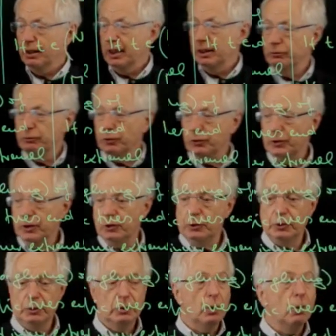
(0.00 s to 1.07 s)
And for
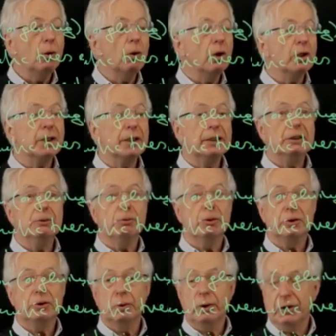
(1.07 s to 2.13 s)
this, you know already
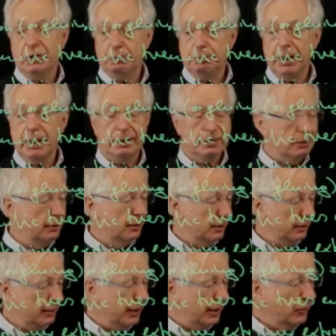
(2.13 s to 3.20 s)
what you expect.
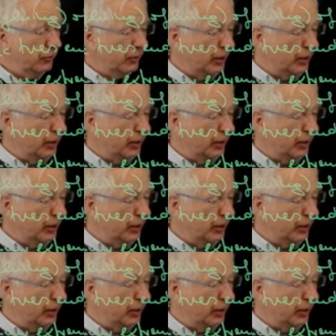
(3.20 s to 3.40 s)
That's